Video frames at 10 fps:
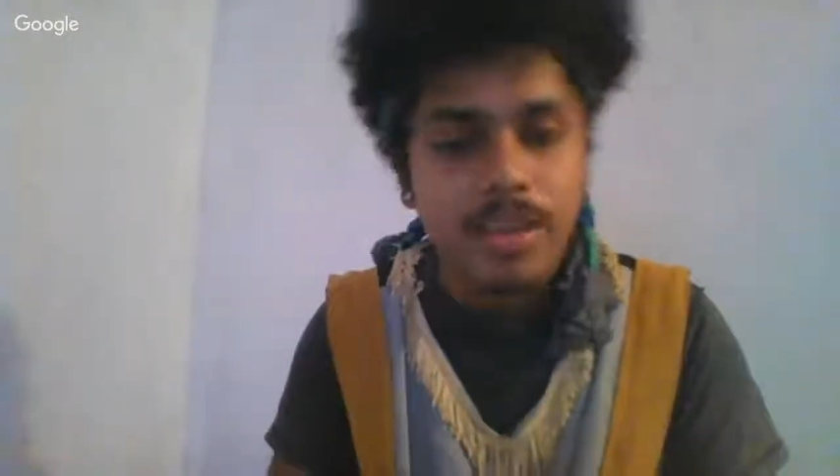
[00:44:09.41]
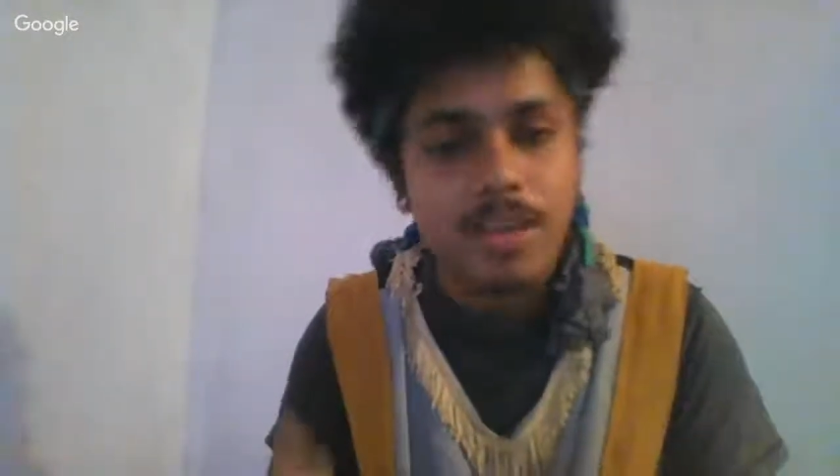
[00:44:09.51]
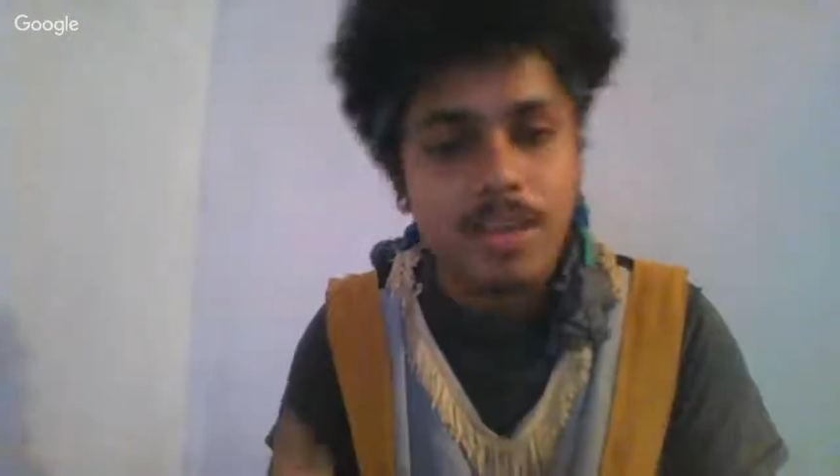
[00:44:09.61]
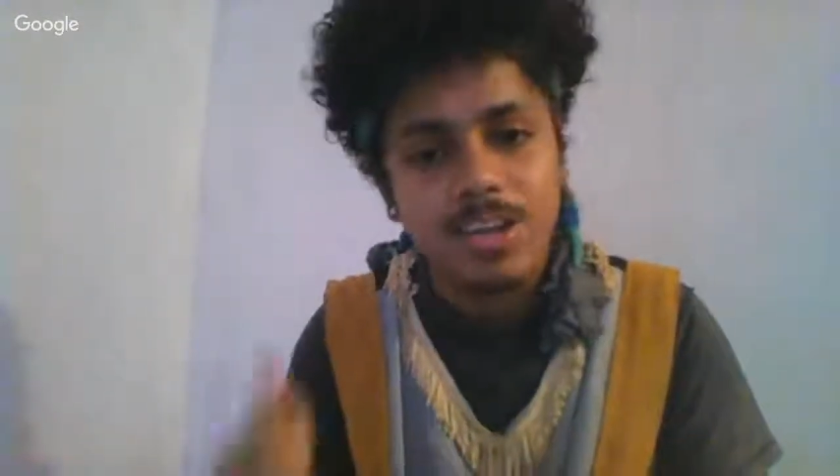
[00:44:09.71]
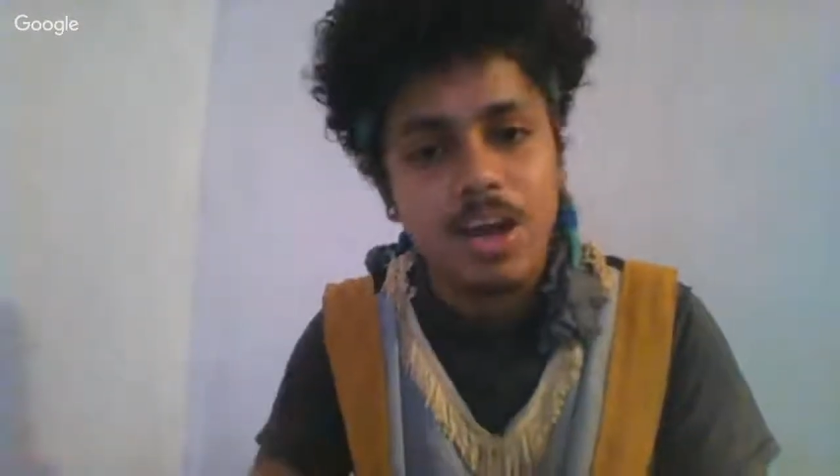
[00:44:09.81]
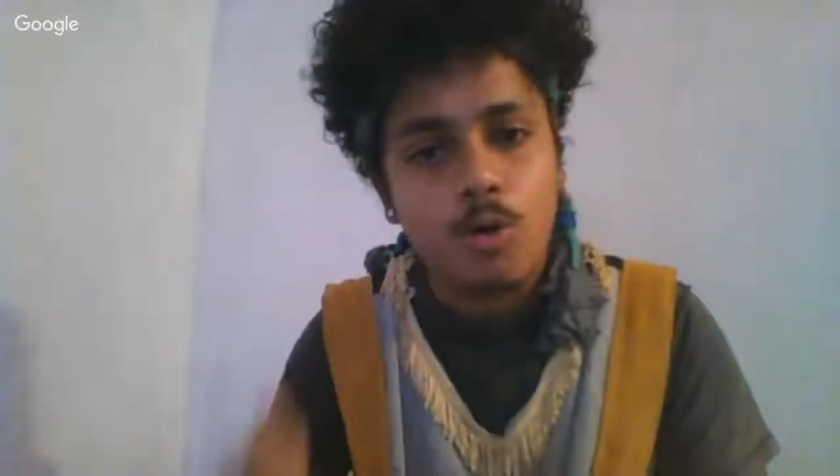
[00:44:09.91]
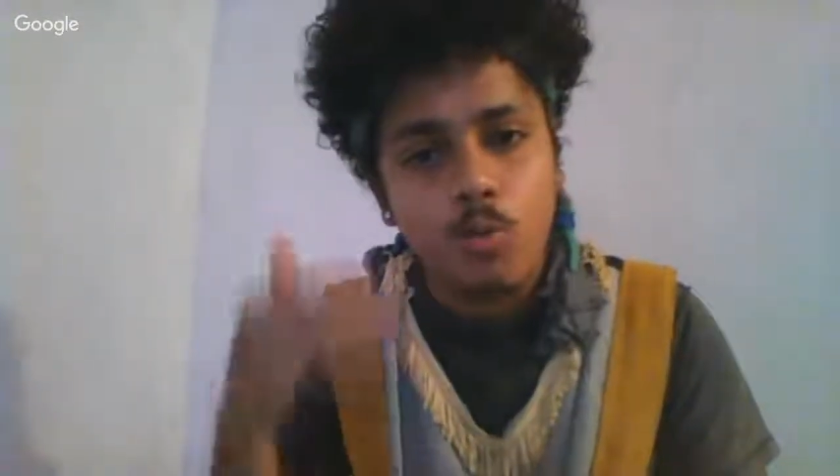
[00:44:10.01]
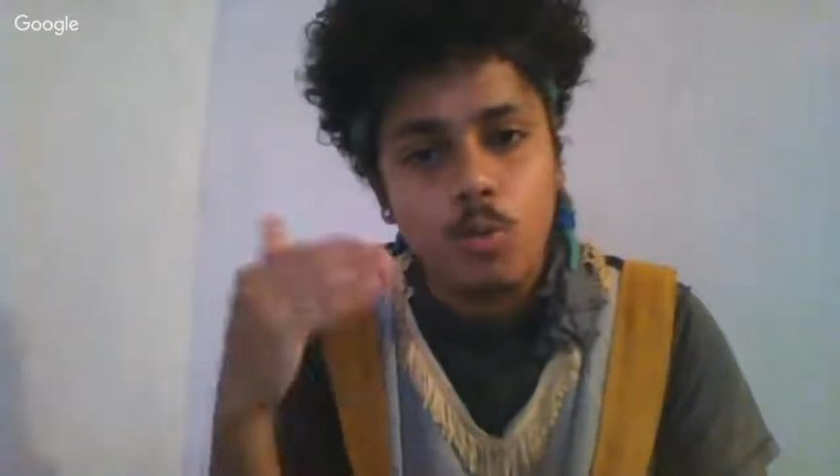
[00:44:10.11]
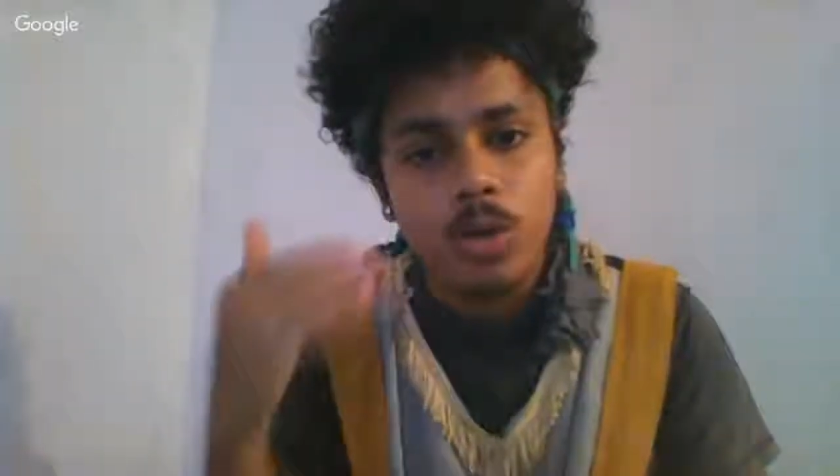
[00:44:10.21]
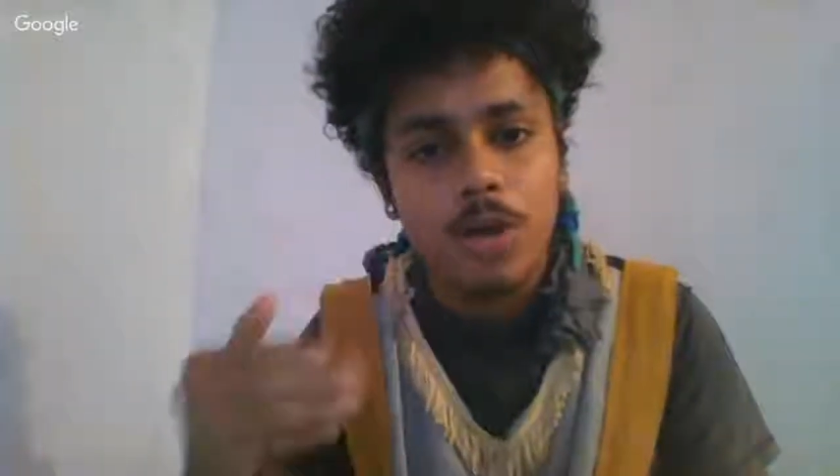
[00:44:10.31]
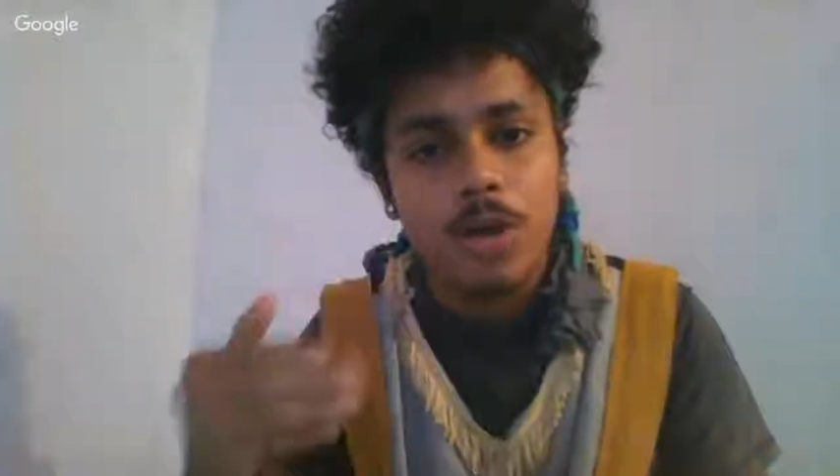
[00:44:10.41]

giving it that